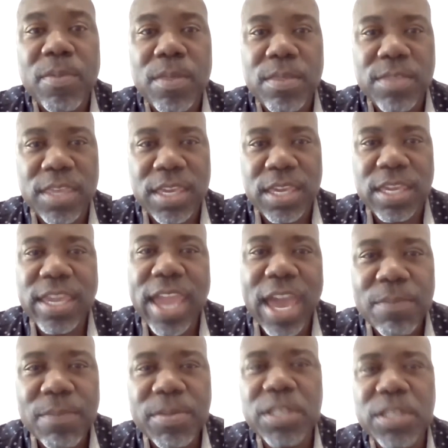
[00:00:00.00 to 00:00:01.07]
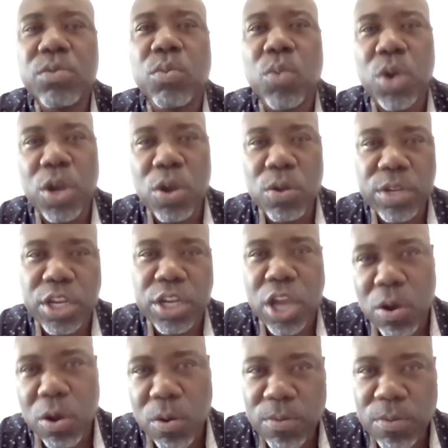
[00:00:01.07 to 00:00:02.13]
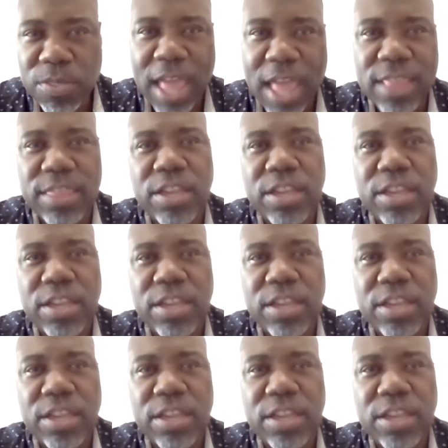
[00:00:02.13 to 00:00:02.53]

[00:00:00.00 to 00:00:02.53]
the cannabis world know that